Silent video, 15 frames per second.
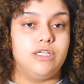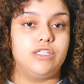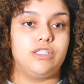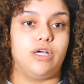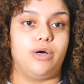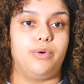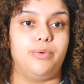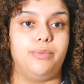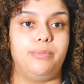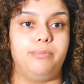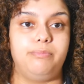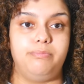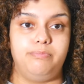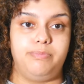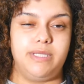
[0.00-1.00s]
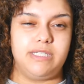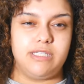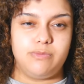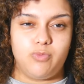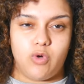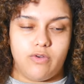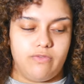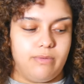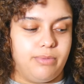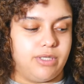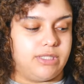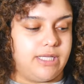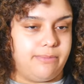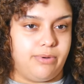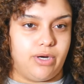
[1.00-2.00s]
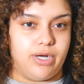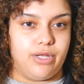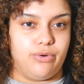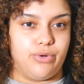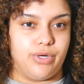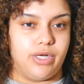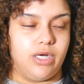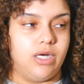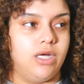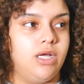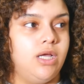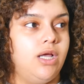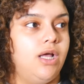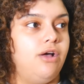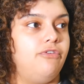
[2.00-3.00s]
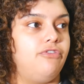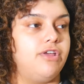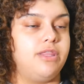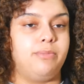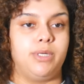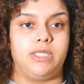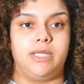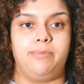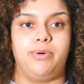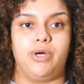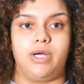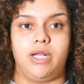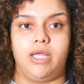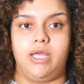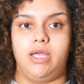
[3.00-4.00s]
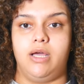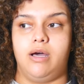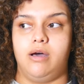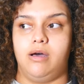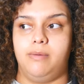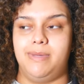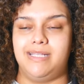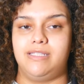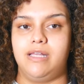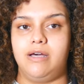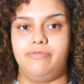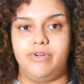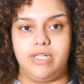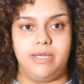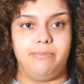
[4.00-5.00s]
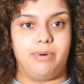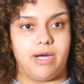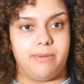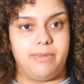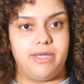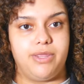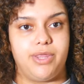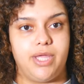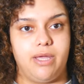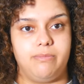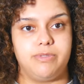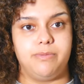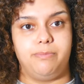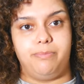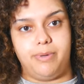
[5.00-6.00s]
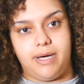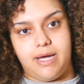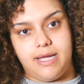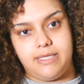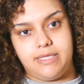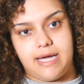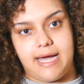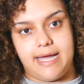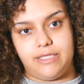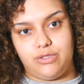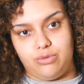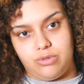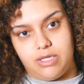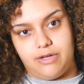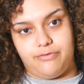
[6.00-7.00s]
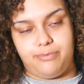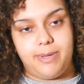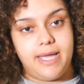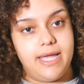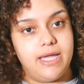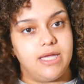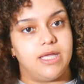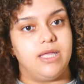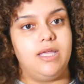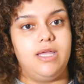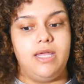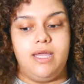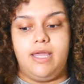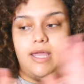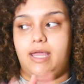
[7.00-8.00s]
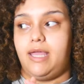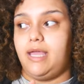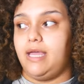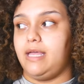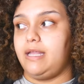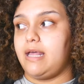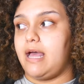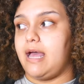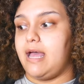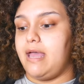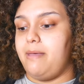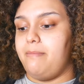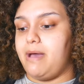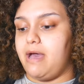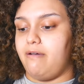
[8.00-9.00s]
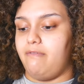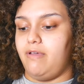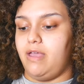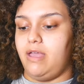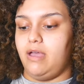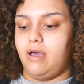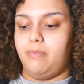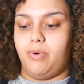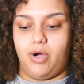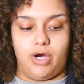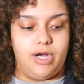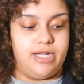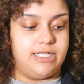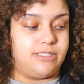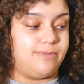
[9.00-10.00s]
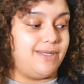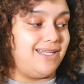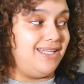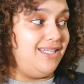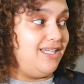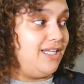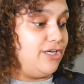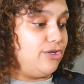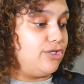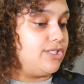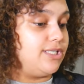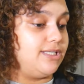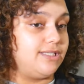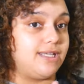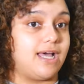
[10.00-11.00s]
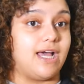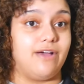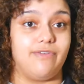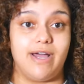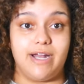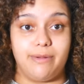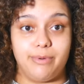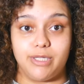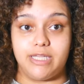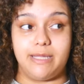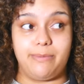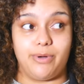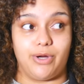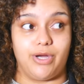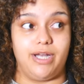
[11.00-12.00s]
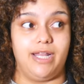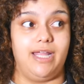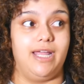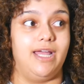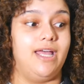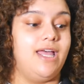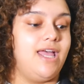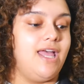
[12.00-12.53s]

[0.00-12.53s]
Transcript: So, this is more of a birthday party order. For the birthday party, it's not really Barbie themed, but I do love pink. And I'm having a party. It's been years since I've had a birthday party.